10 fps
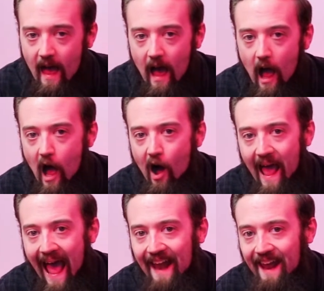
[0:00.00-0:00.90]
I
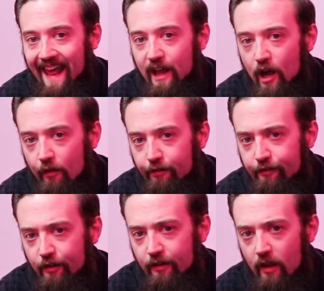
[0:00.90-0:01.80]
had a
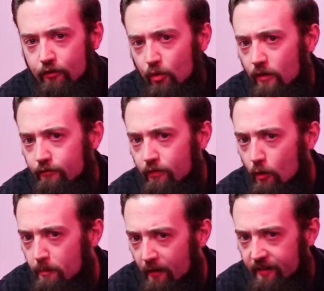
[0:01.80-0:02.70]
constant sort of
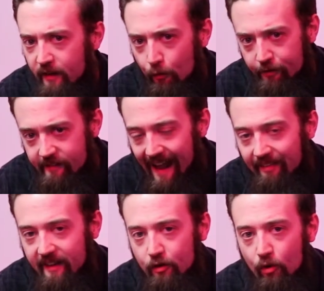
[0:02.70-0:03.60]
robotic or
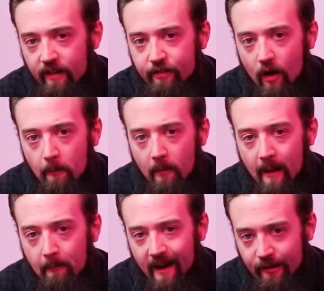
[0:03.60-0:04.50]
static noise on my
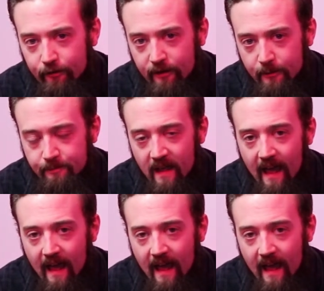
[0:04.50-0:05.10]
microphone.